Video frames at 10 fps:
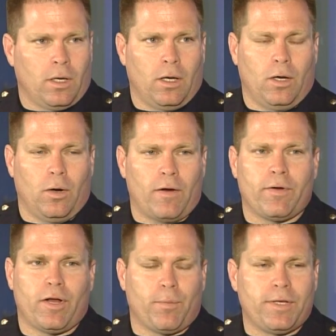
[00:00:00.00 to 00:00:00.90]
Oh, every
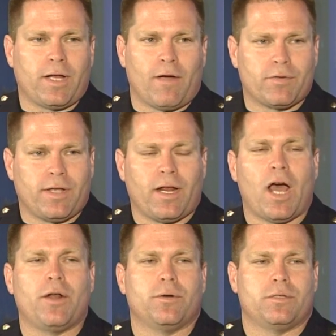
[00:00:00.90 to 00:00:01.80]
year we confiscate
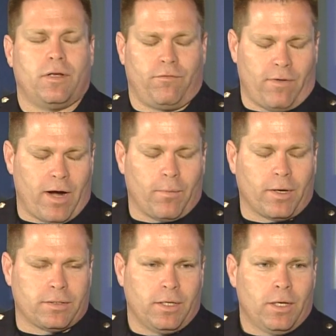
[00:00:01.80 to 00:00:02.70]
hundreds of
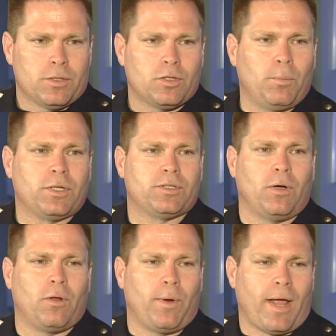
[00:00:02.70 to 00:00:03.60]
fireworks, so much so
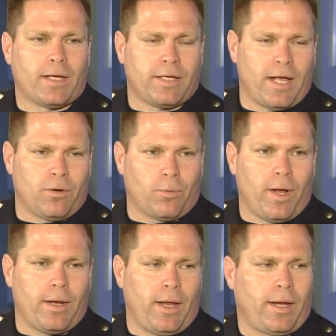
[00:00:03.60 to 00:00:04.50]
that we actually had to
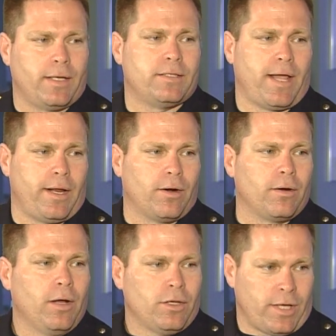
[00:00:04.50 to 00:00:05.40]
rent a container
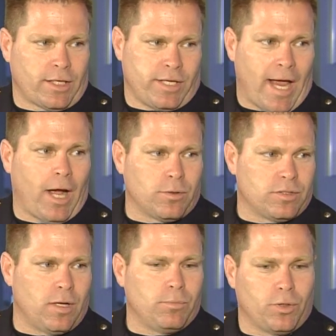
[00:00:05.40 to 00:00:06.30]
to actually house
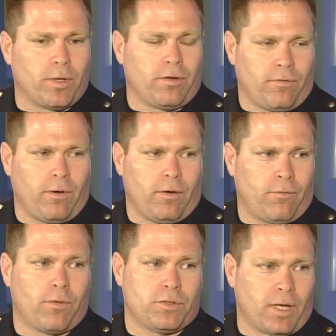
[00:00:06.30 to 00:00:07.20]
them during the 4th uh,
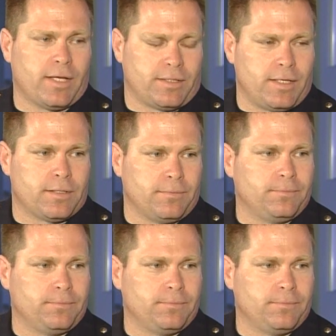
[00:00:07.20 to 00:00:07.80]
of July season.